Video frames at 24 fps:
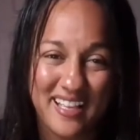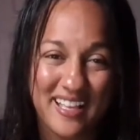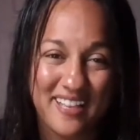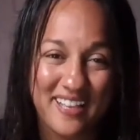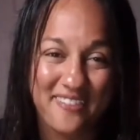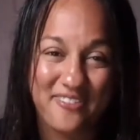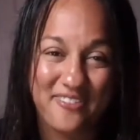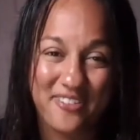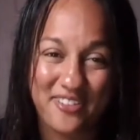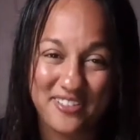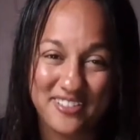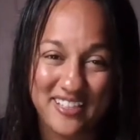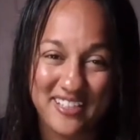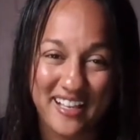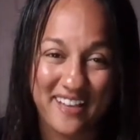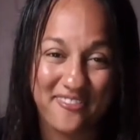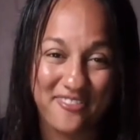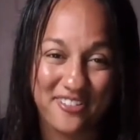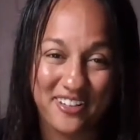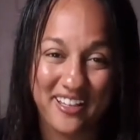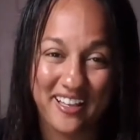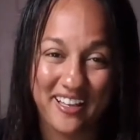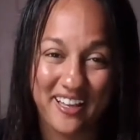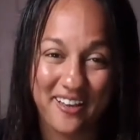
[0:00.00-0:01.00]
Feels like, I
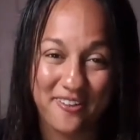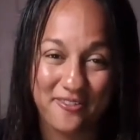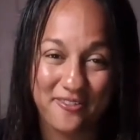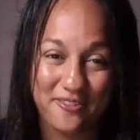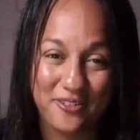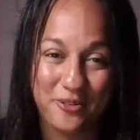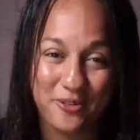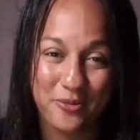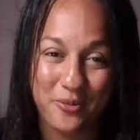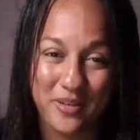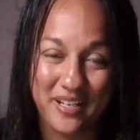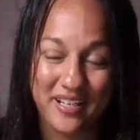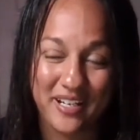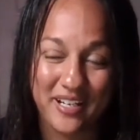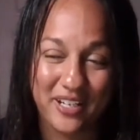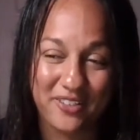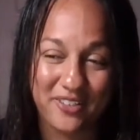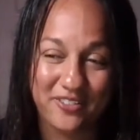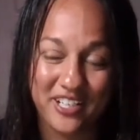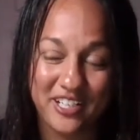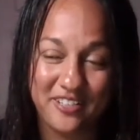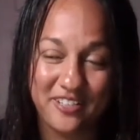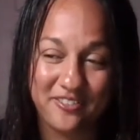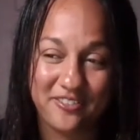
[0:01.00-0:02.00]
feel like every week I
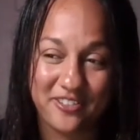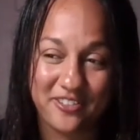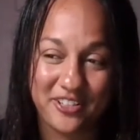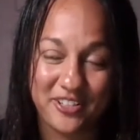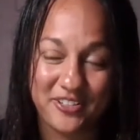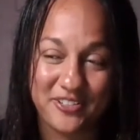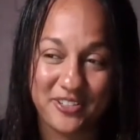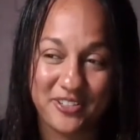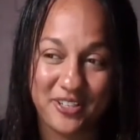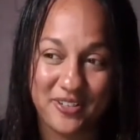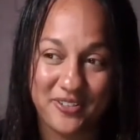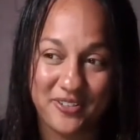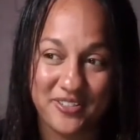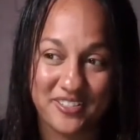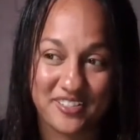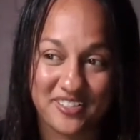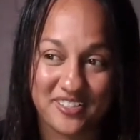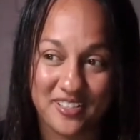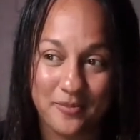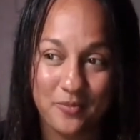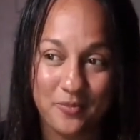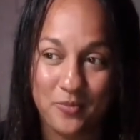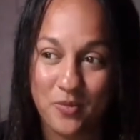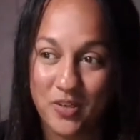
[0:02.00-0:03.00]
read for you, there's always
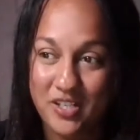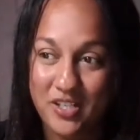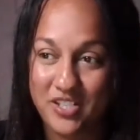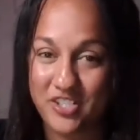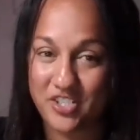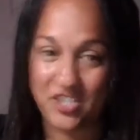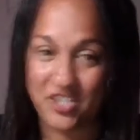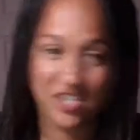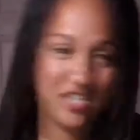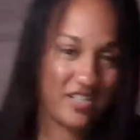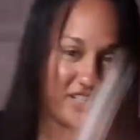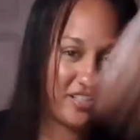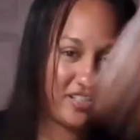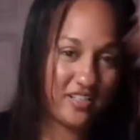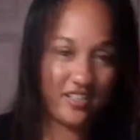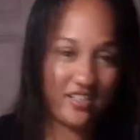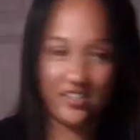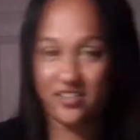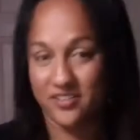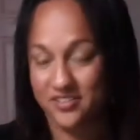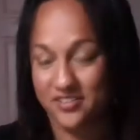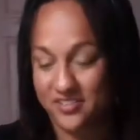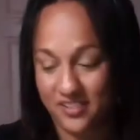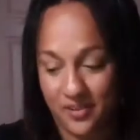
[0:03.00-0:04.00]
someone cheated
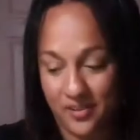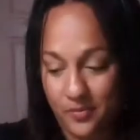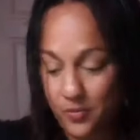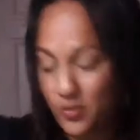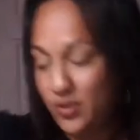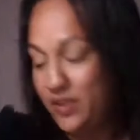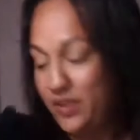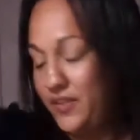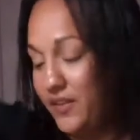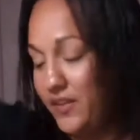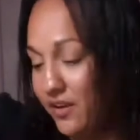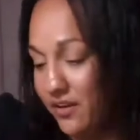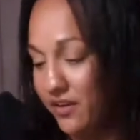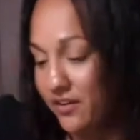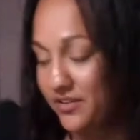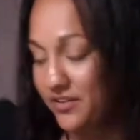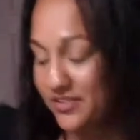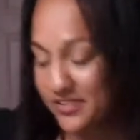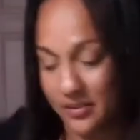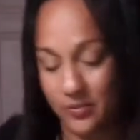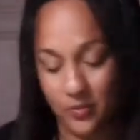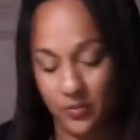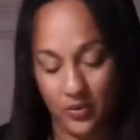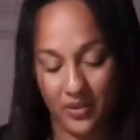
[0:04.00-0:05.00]
here, someone there,
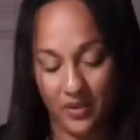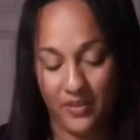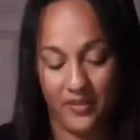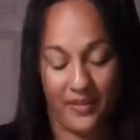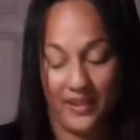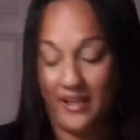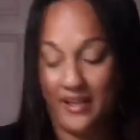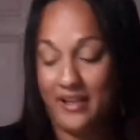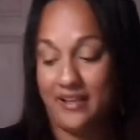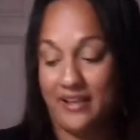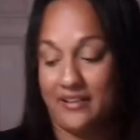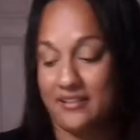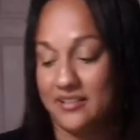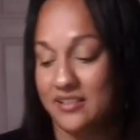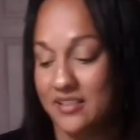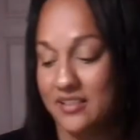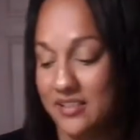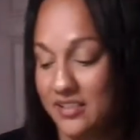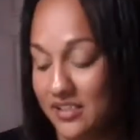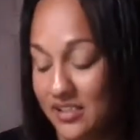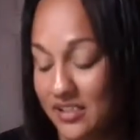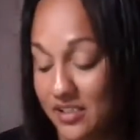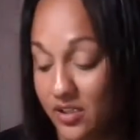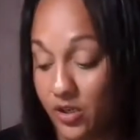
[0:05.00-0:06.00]
someone that.
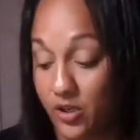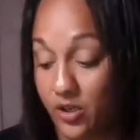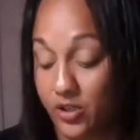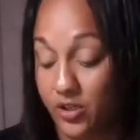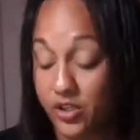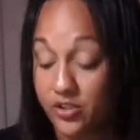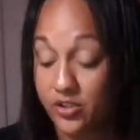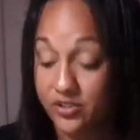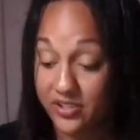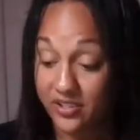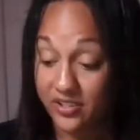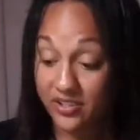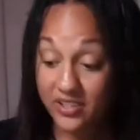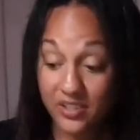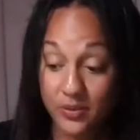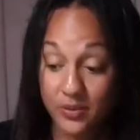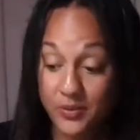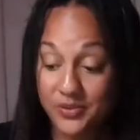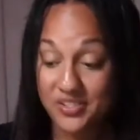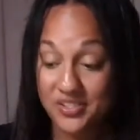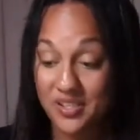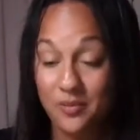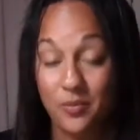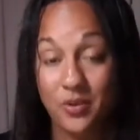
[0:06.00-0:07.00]
Are you dealing with
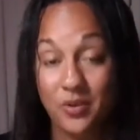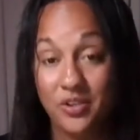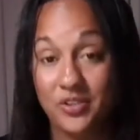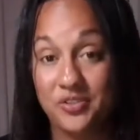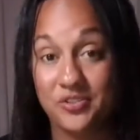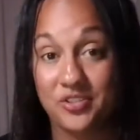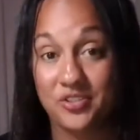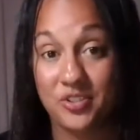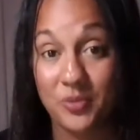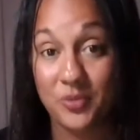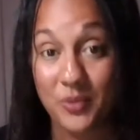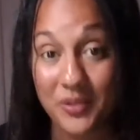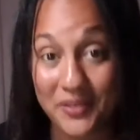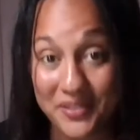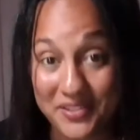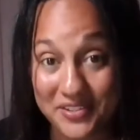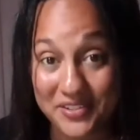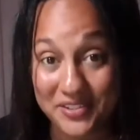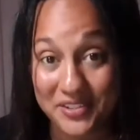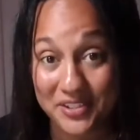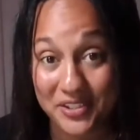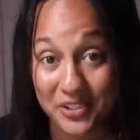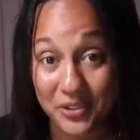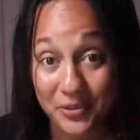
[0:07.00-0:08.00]
someone who's doing this
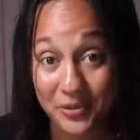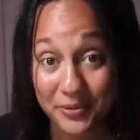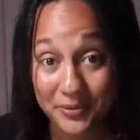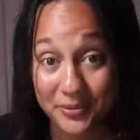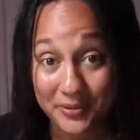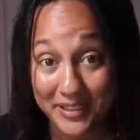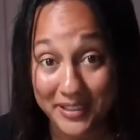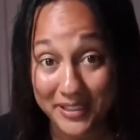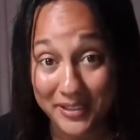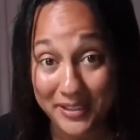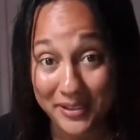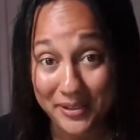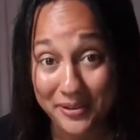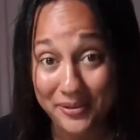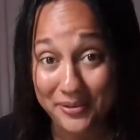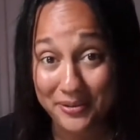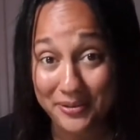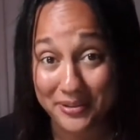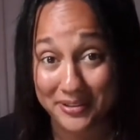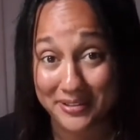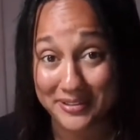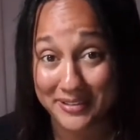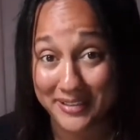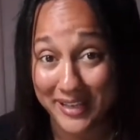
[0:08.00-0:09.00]
to you,
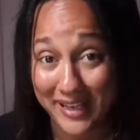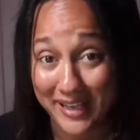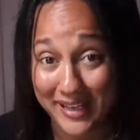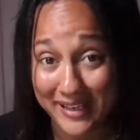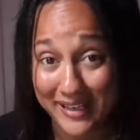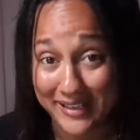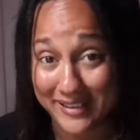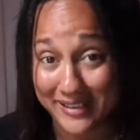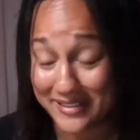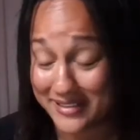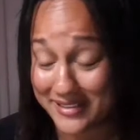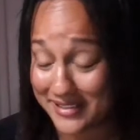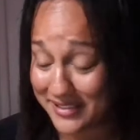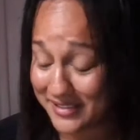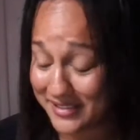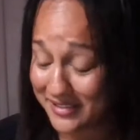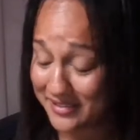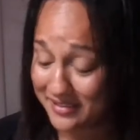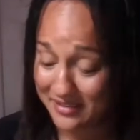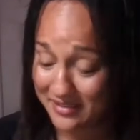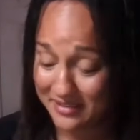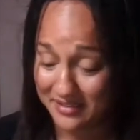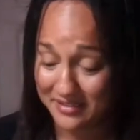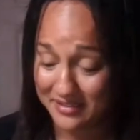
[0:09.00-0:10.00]
Leo? Good night.
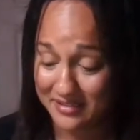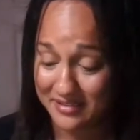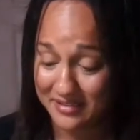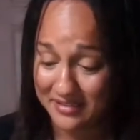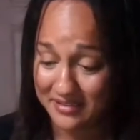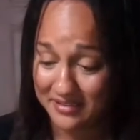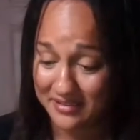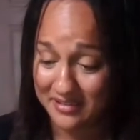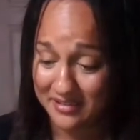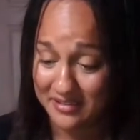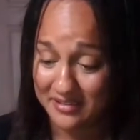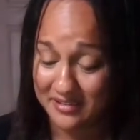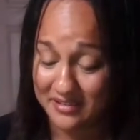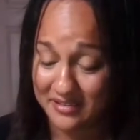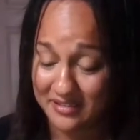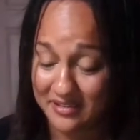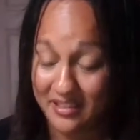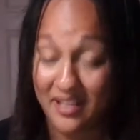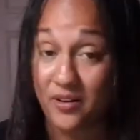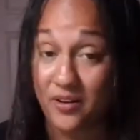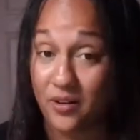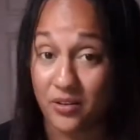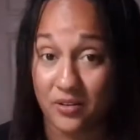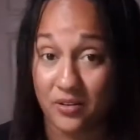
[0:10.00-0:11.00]

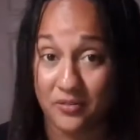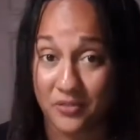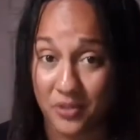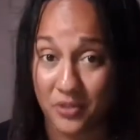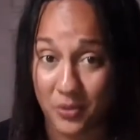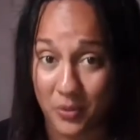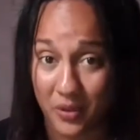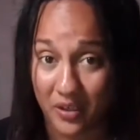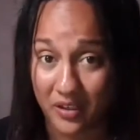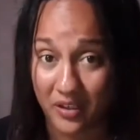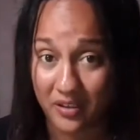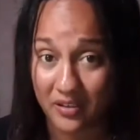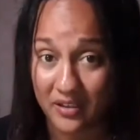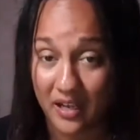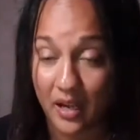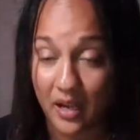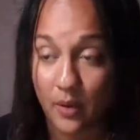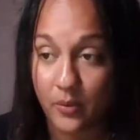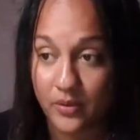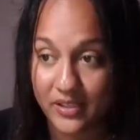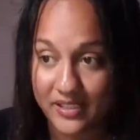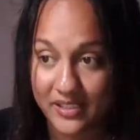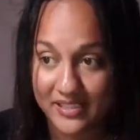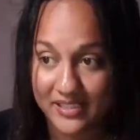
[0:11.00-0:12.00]
Not all of you are. I
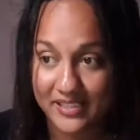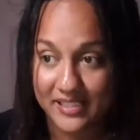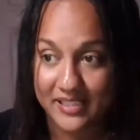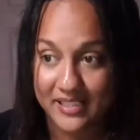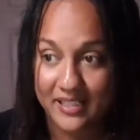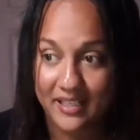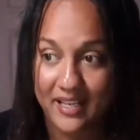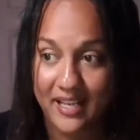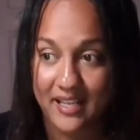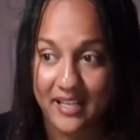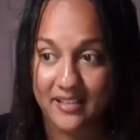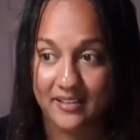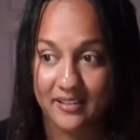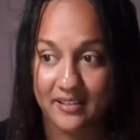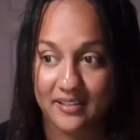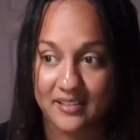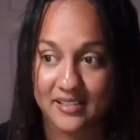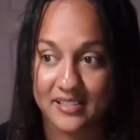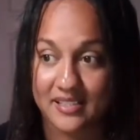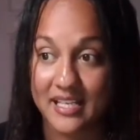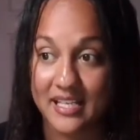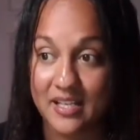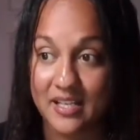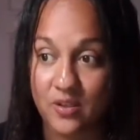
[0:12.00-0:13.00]
want to see, again,
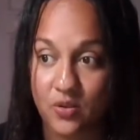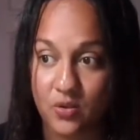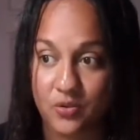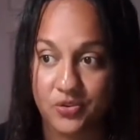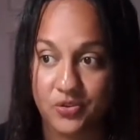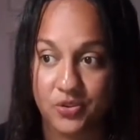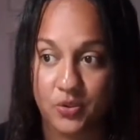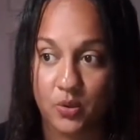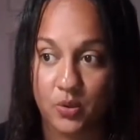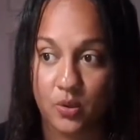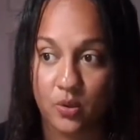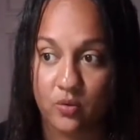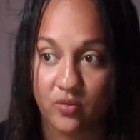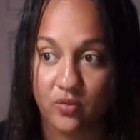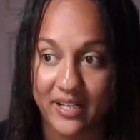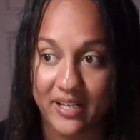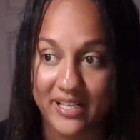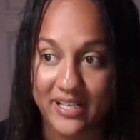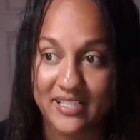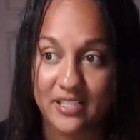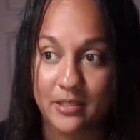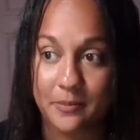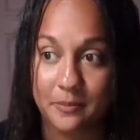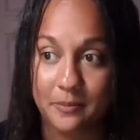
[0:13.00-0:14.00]
singles who are
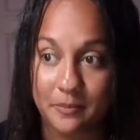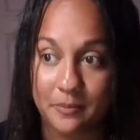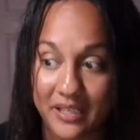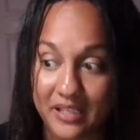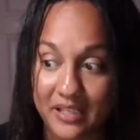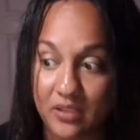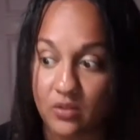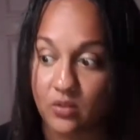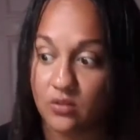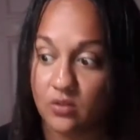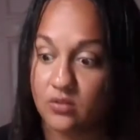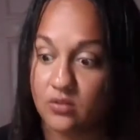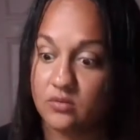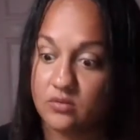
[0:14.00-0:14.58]
ready to mingle.